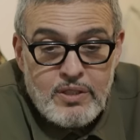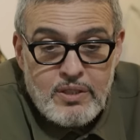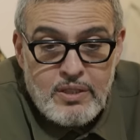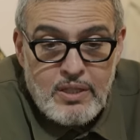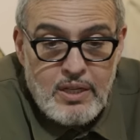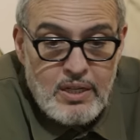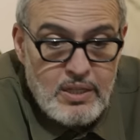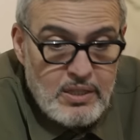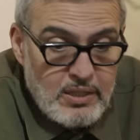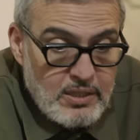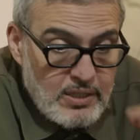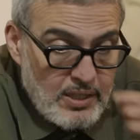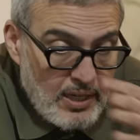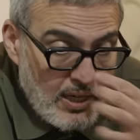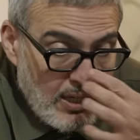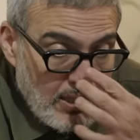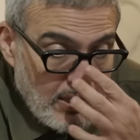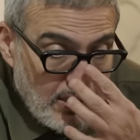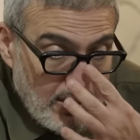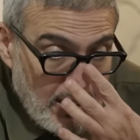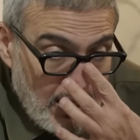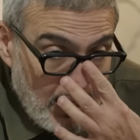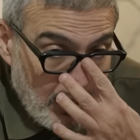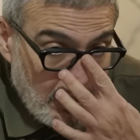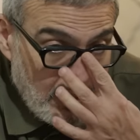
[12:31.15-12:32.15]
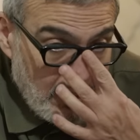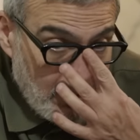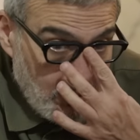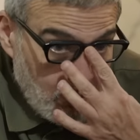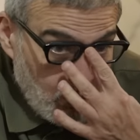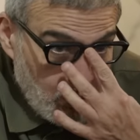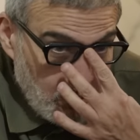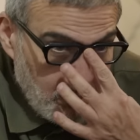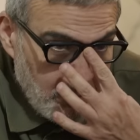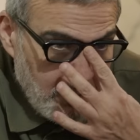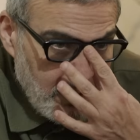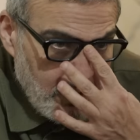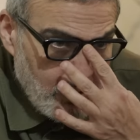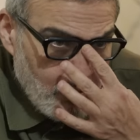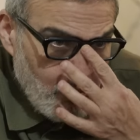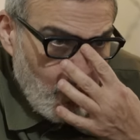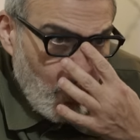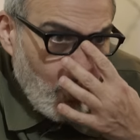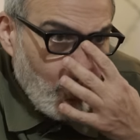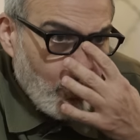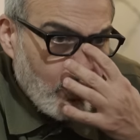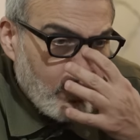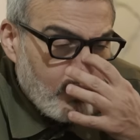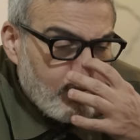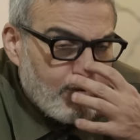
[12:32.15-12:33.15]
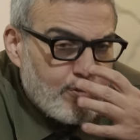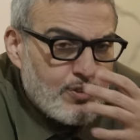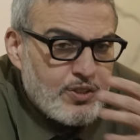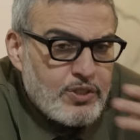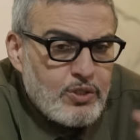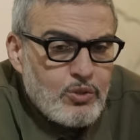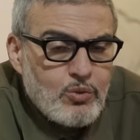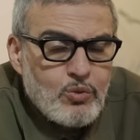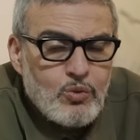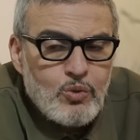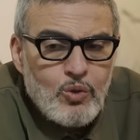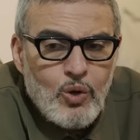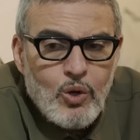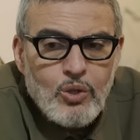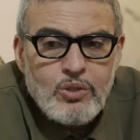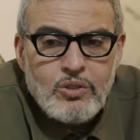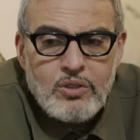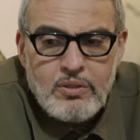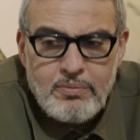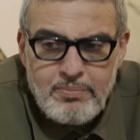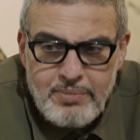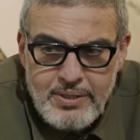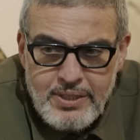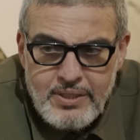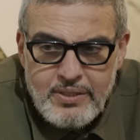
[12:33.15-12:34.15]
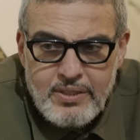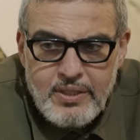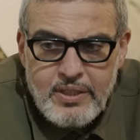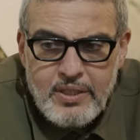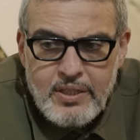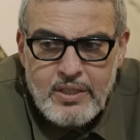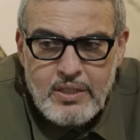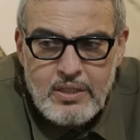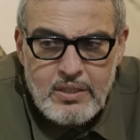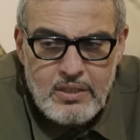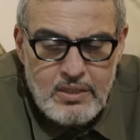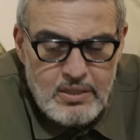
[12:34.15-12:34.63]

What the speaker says: and it would be wrong for you not to be there.